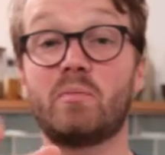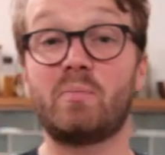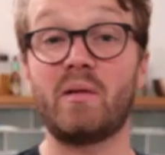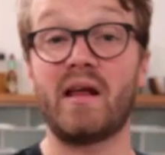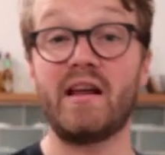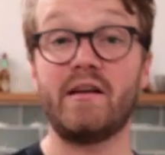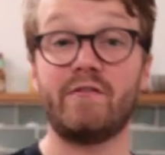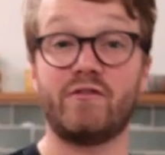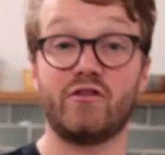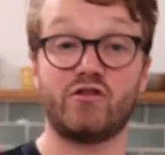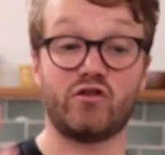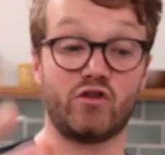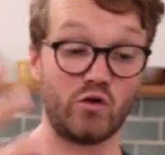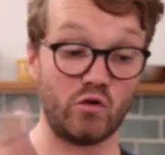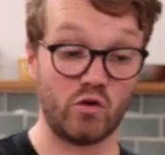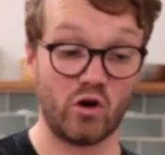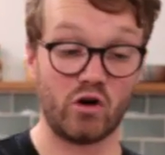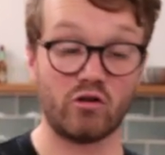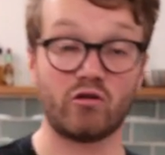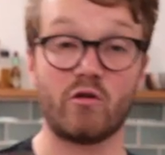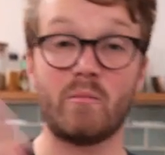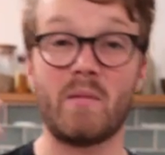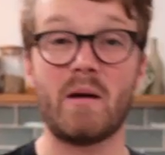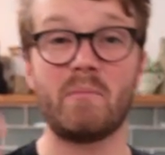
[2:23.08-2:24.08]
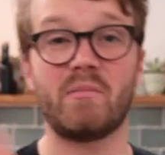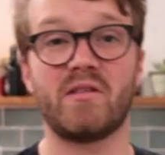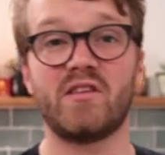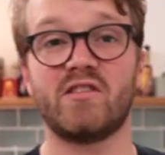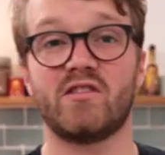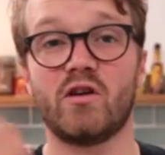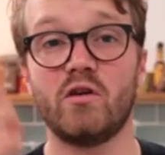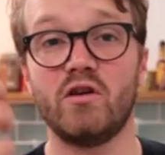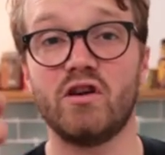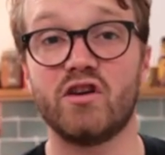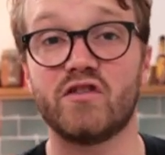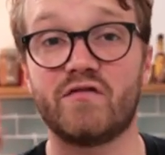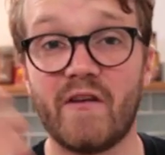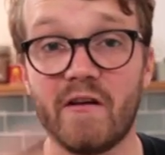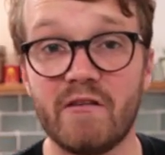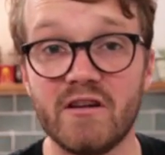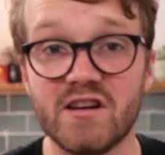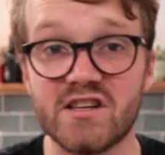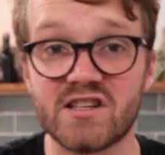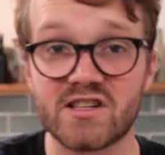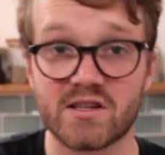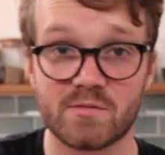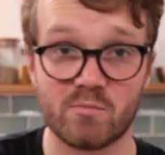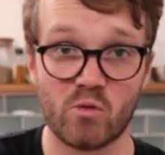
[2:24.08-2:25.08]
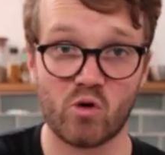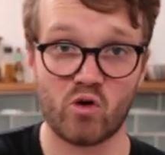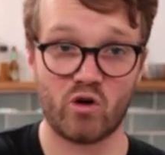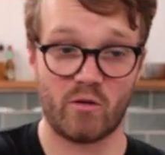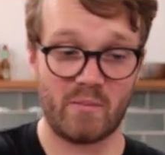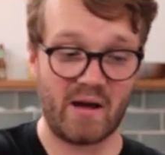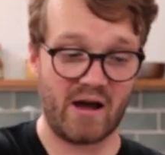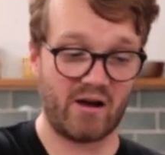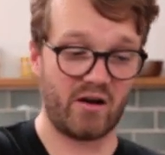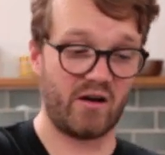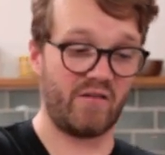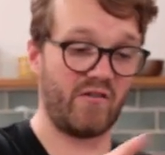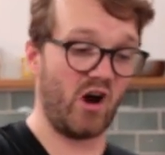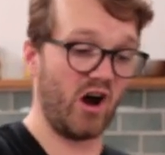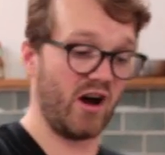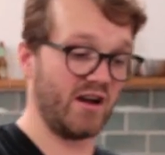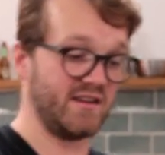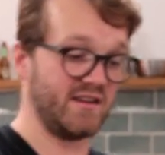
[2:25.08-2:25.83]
to blend it for too long. Remember, there's only a very small amount of